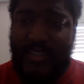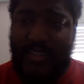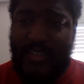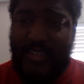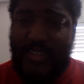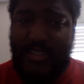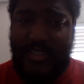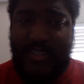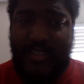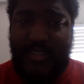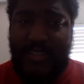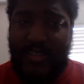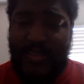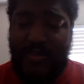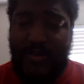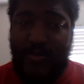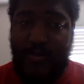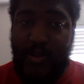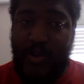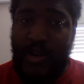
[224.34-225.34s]
this is
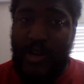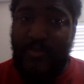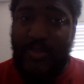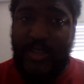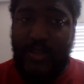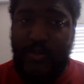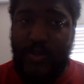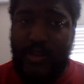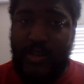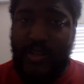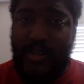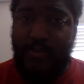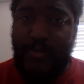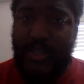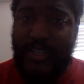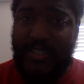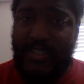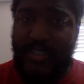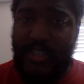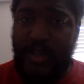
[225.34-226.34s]
probably one of the
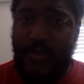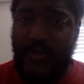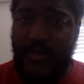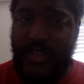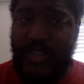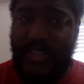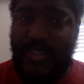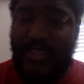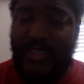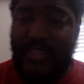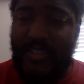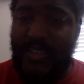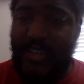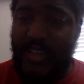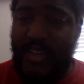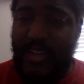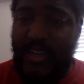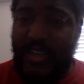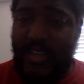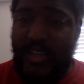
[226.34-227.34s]
best defenses
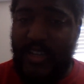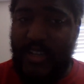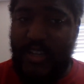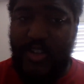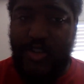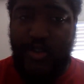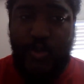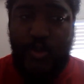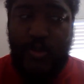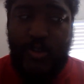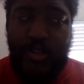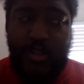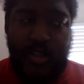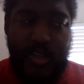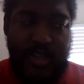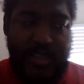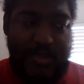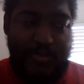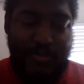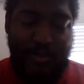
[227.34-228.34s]
that
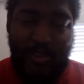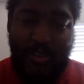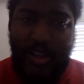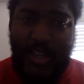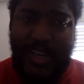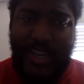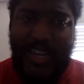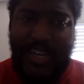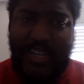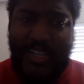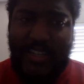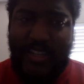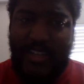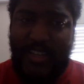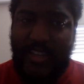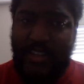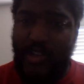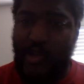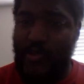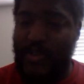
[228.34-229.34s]
Georgia has played,
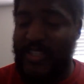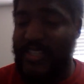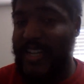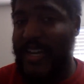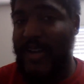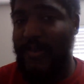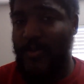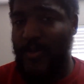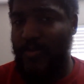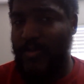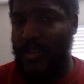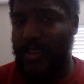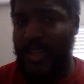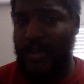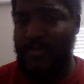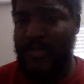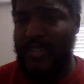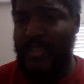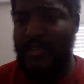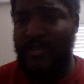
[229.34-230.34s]
you know, aside from
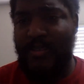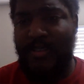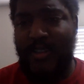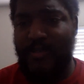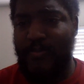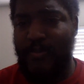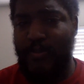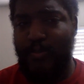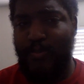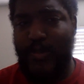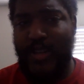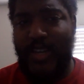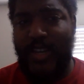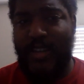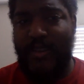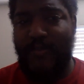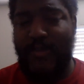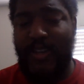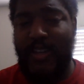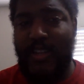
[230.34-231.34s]
Clemson.
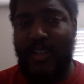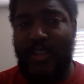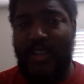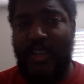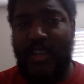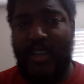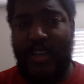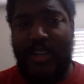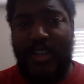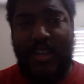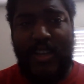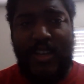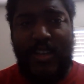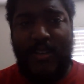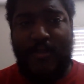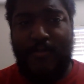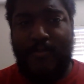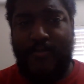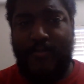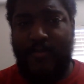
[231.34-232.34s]
And I mean,
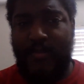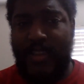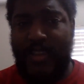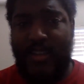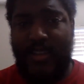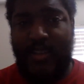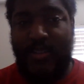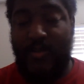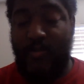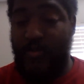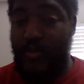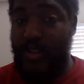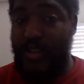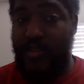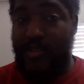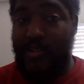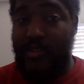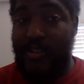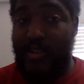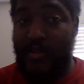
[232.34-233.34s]
we
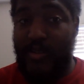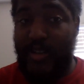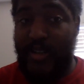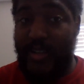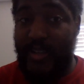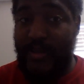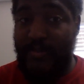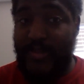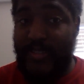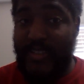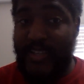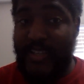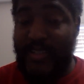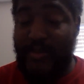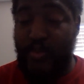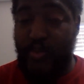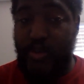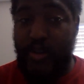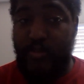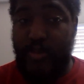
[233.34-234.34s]
all know that Clemson
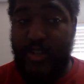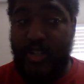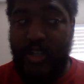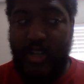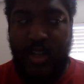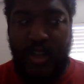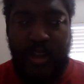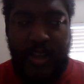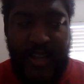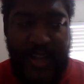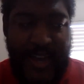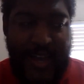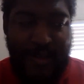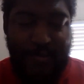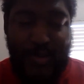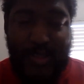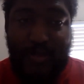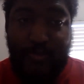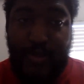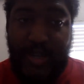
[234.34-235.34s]
has pretty much
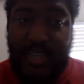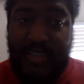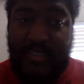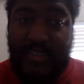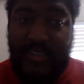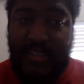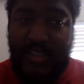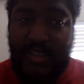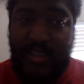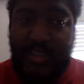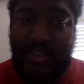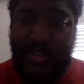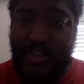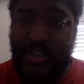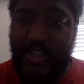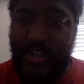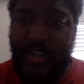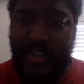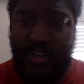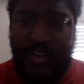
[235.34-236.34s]
collapsed basically
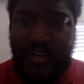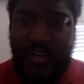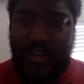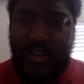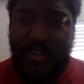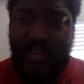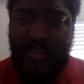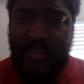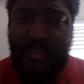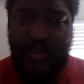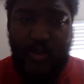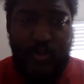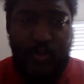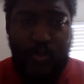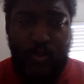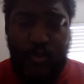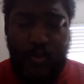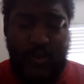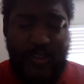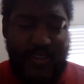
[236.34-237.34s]
this year. So
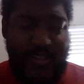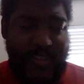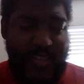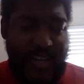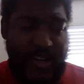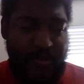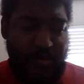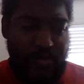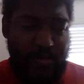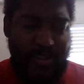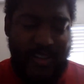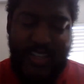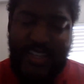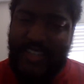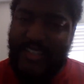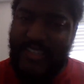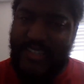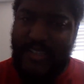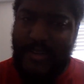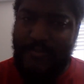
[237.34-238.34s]
was that
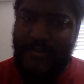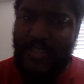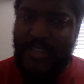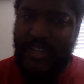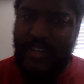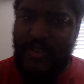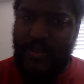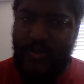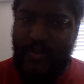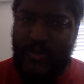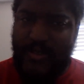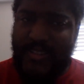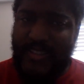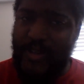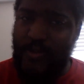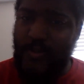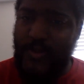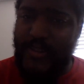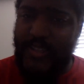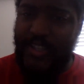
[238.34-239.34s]
really something? Was
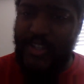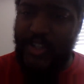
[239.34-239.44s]
that really